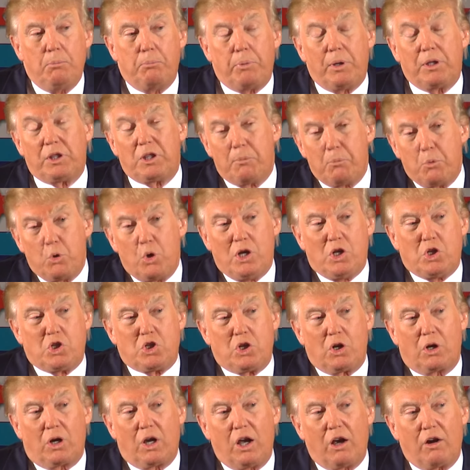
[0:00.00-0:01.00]
But the Marines
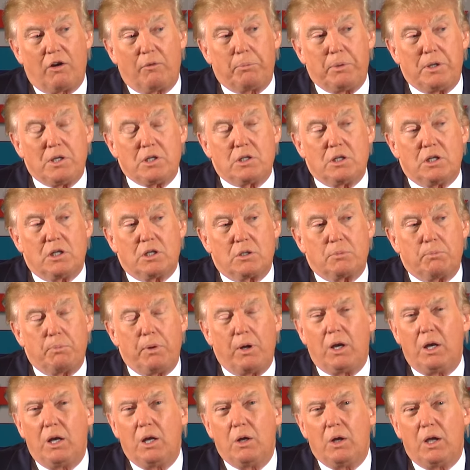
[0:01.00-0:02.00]
took care of business.
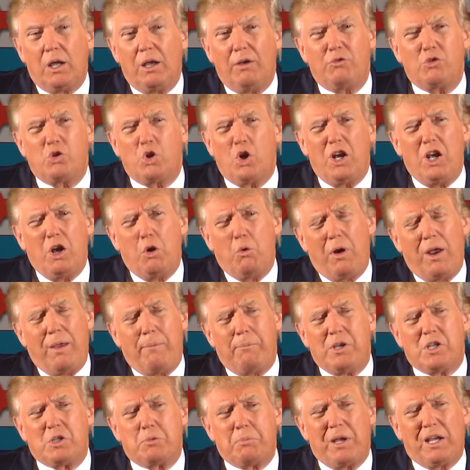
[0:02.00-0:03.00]
But if Saudi
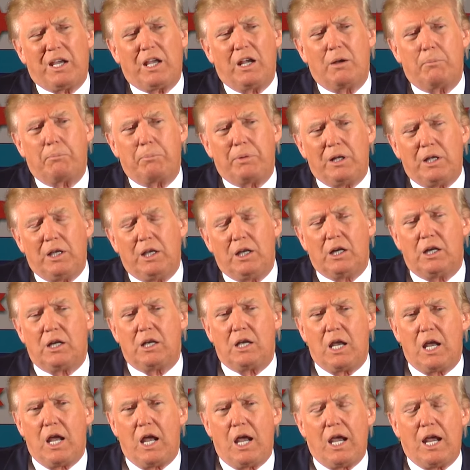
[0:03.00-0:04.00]
Arabia is making a billion a
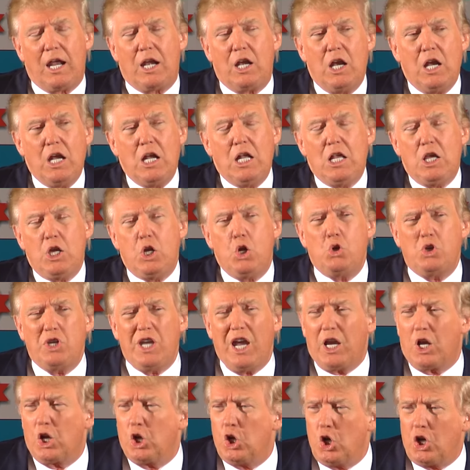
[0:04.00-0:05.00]
day, and you
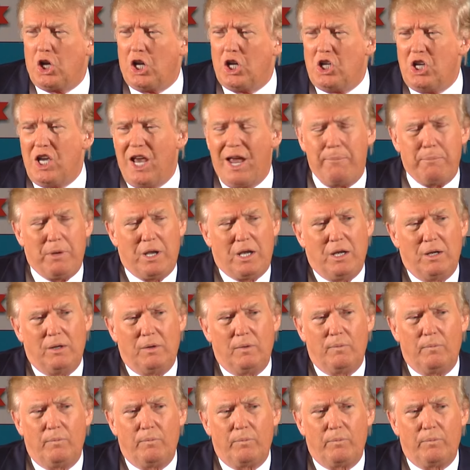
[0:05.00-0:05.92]
take a look at Yemen,